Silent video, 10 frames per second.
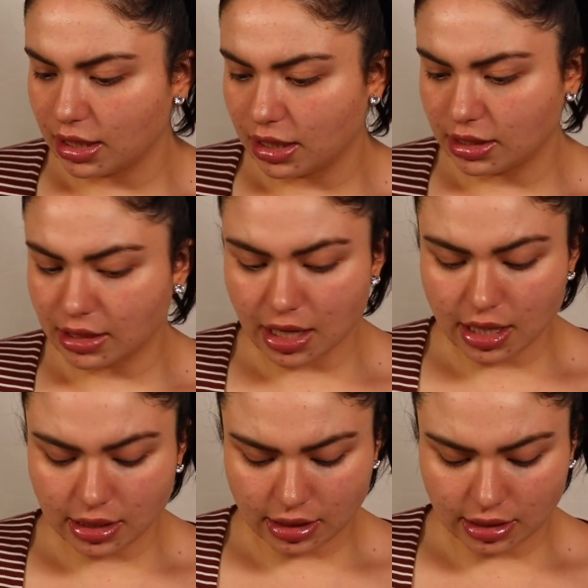this
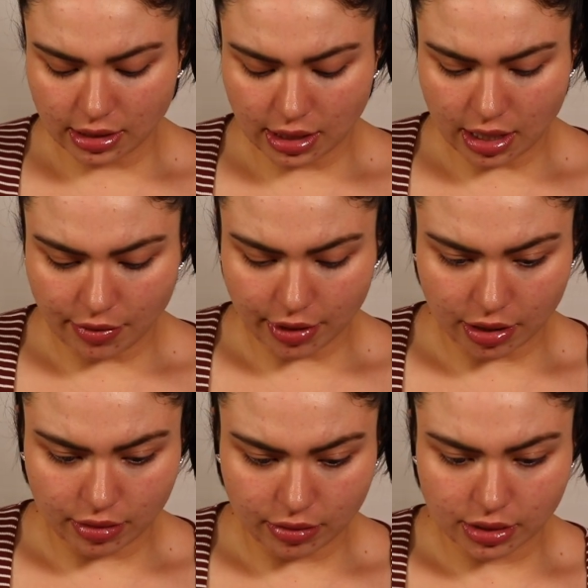does and see how it
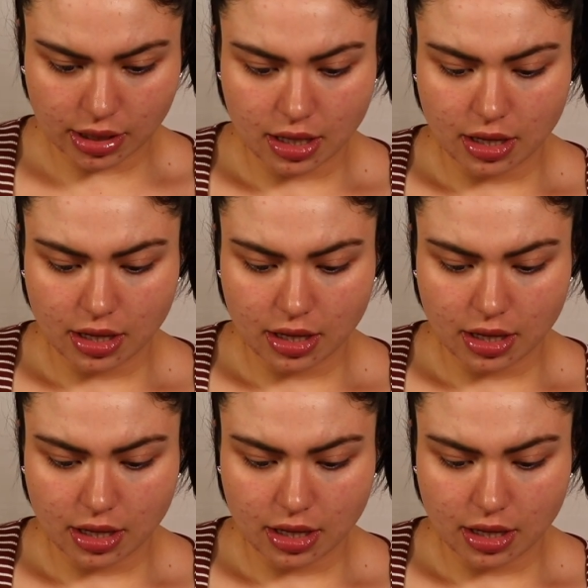goes.